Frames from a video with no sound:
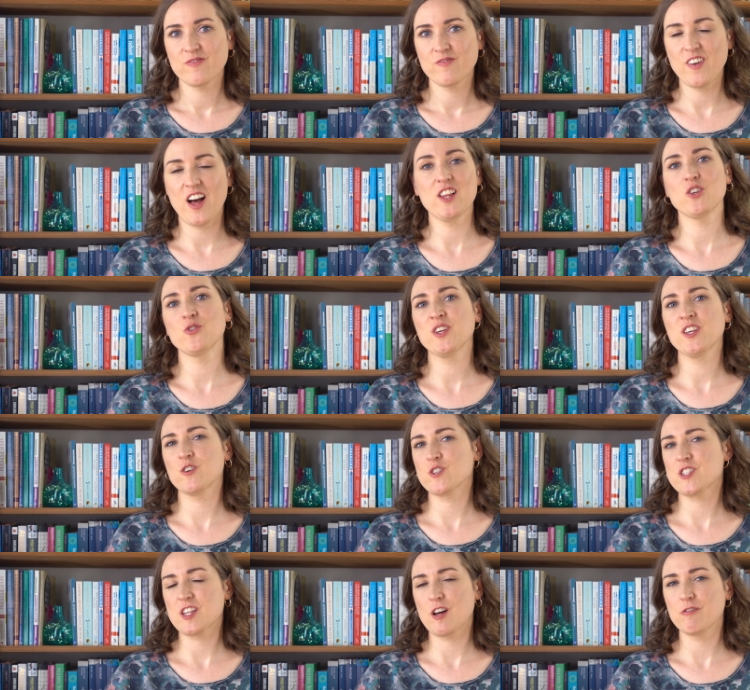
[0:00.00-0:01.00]
Valuing
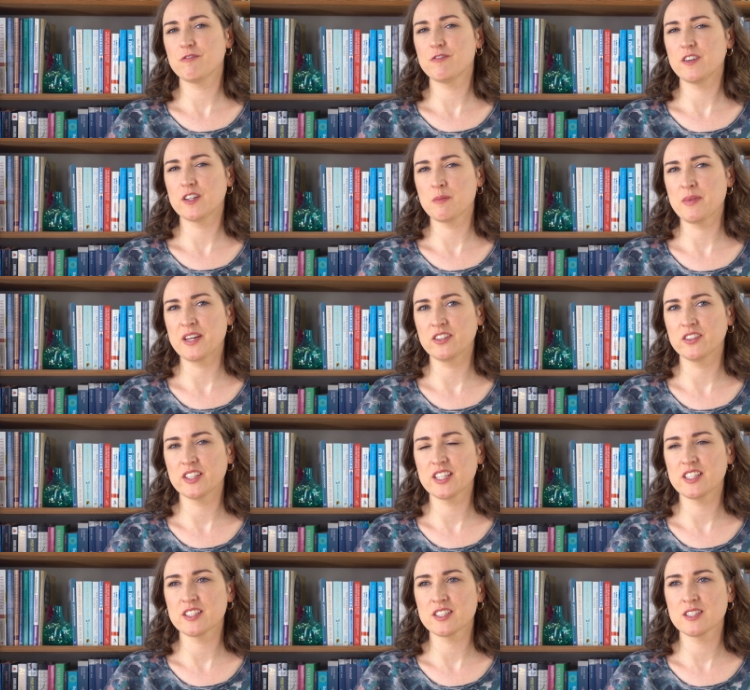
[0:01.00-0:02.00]
yourself
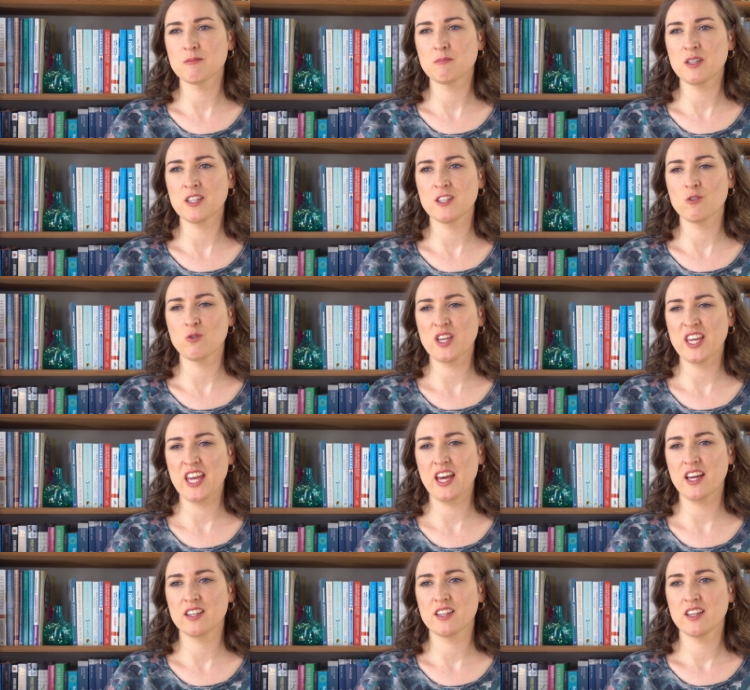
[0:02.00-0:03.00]
fundamentally doesn't mean you
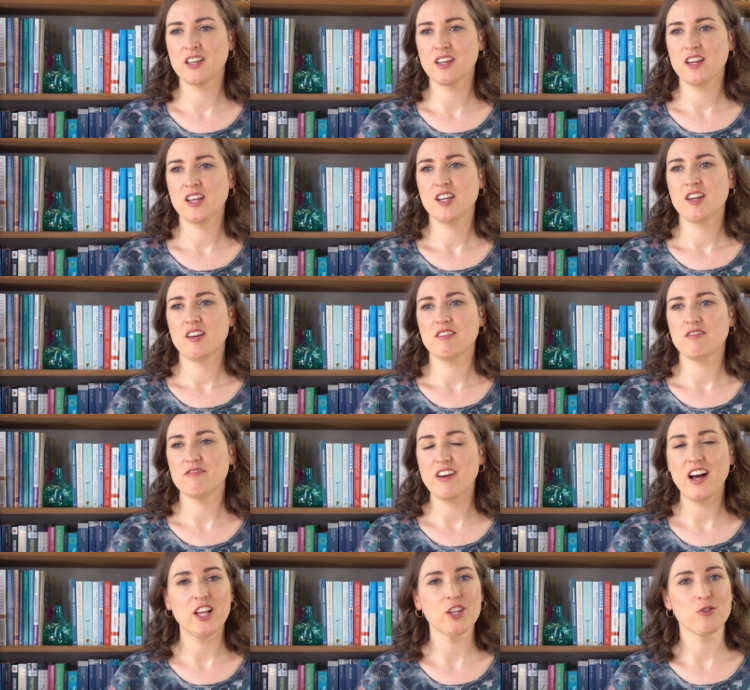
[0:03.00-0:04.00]
can't
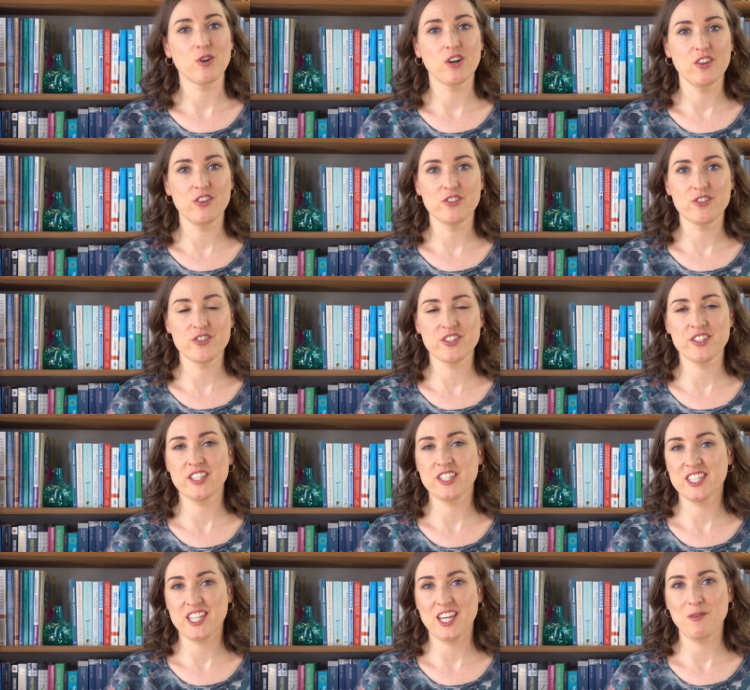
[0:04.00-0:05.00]
value others in
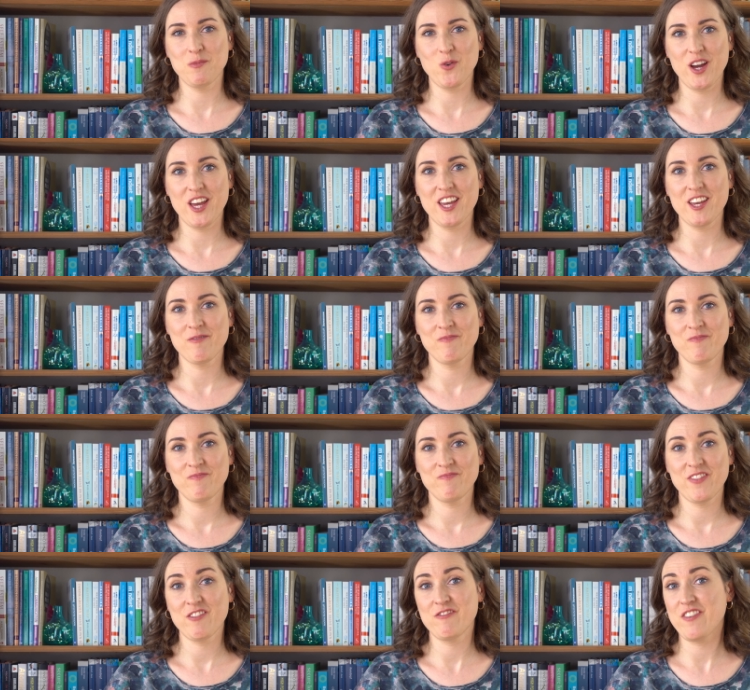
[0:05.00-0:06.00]
the same way.
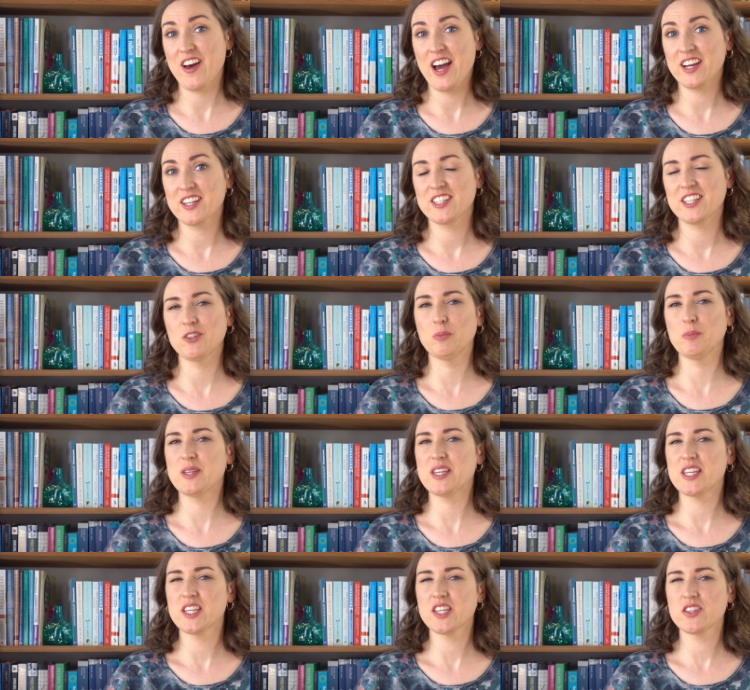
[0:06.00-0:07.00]
In fact, it'll
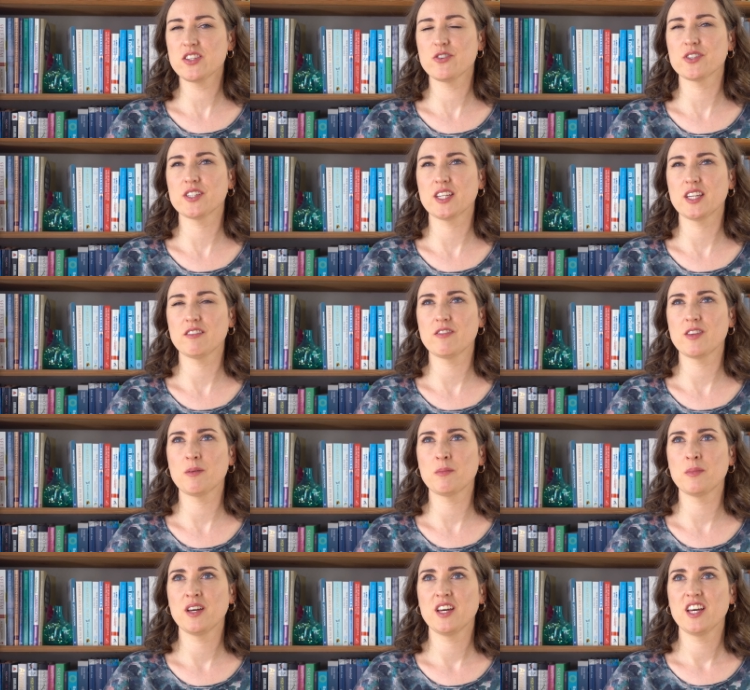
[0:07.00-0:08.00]
be easier to give
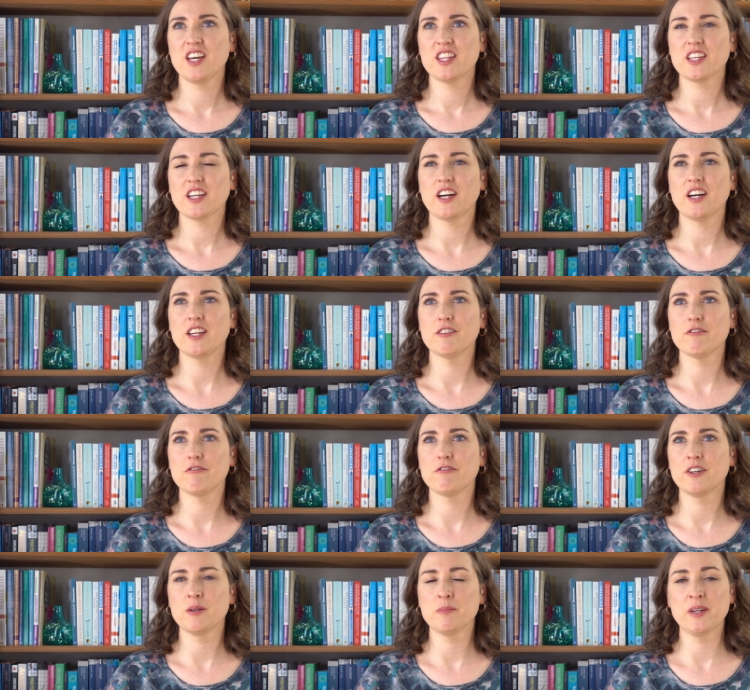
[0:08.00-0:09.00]
them the kind of
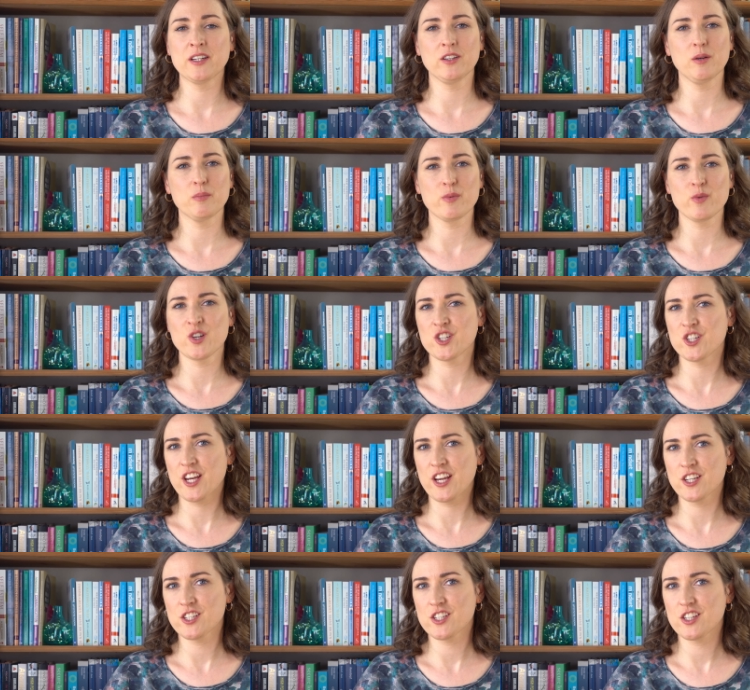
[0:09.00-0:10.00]
fundamental
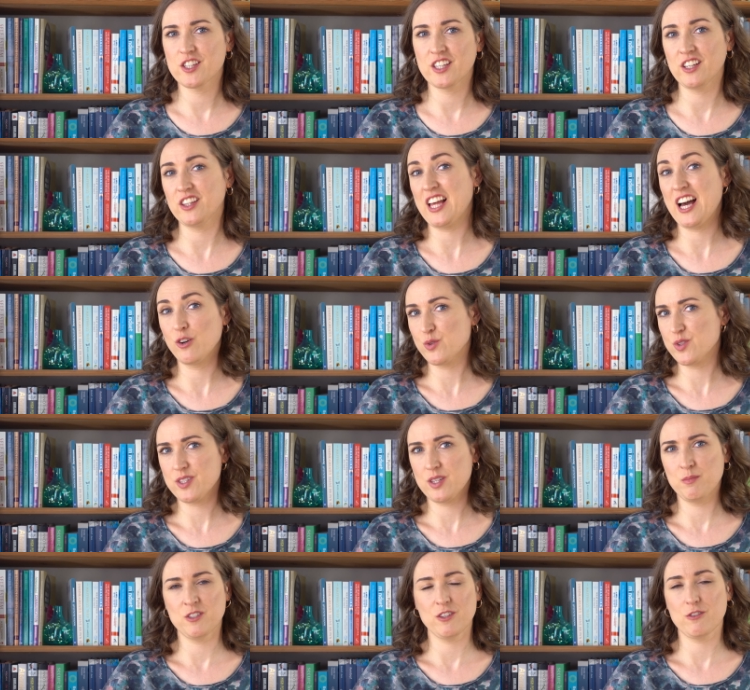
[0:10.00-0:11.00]
appreciation that allows
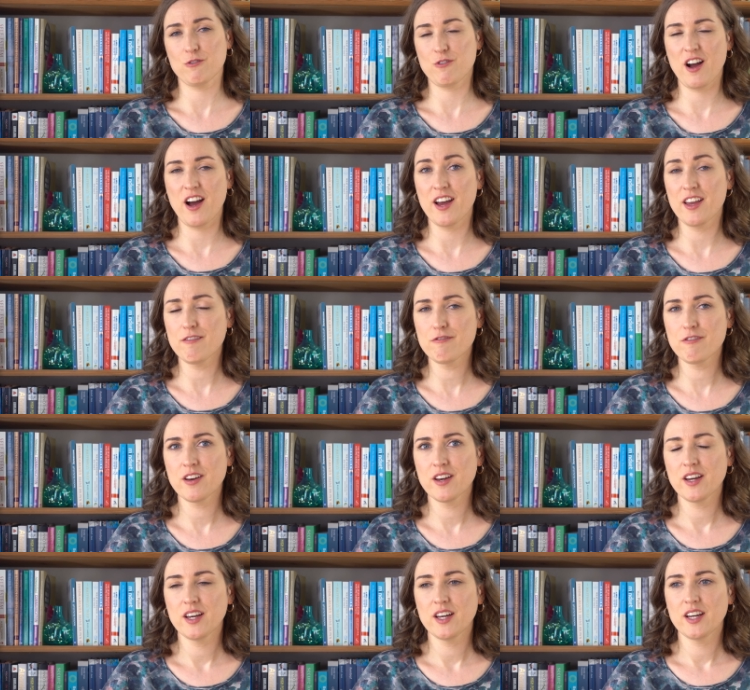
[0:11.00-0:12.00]
them to thrive
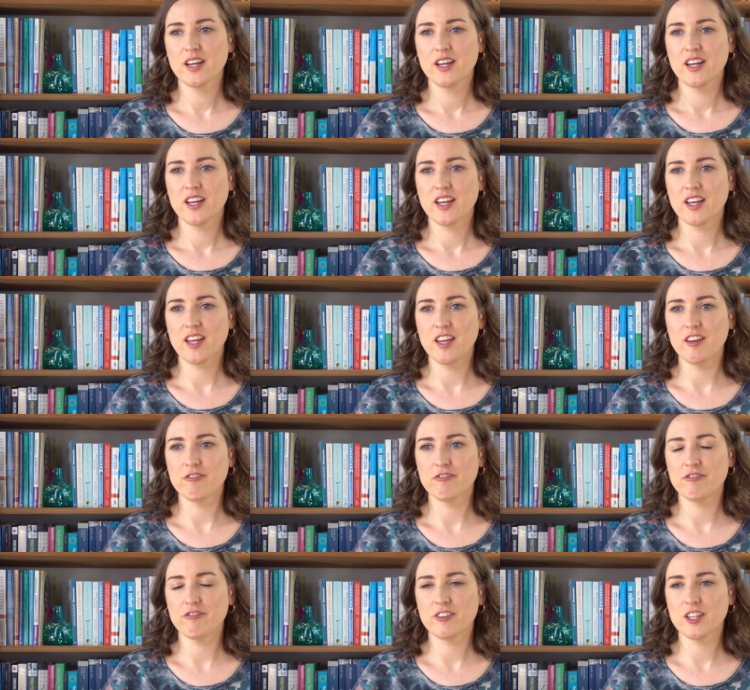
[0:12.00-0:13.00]

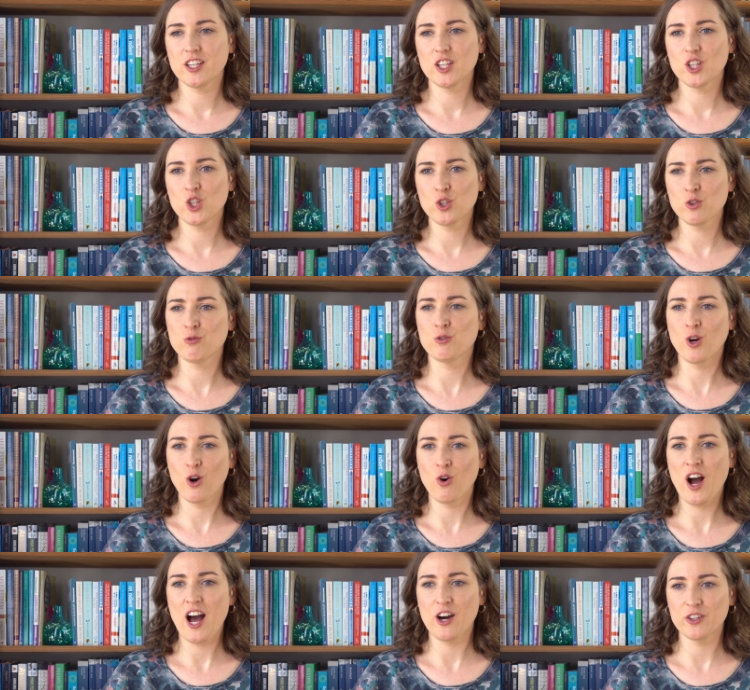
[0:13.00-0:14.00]
if you
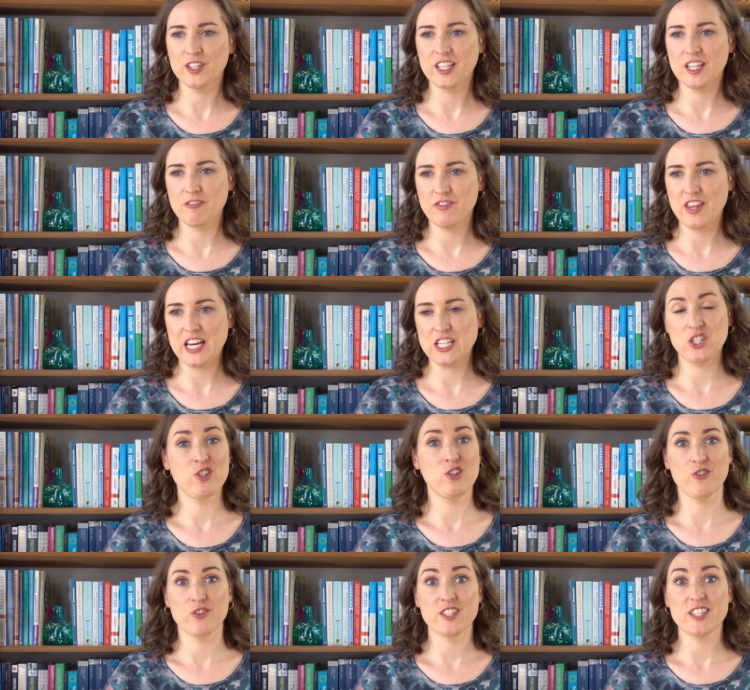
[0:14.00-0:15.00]
know how to give that
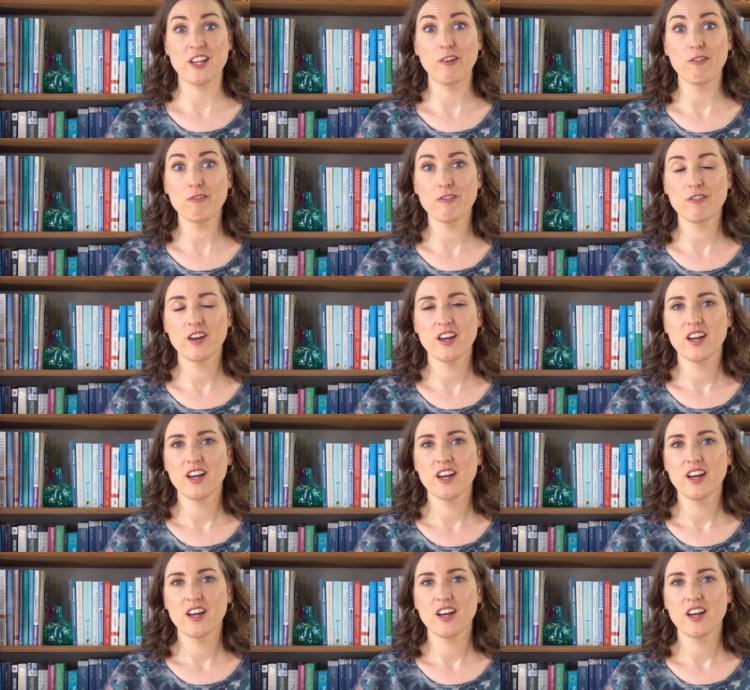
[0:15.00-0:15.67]
to yourself,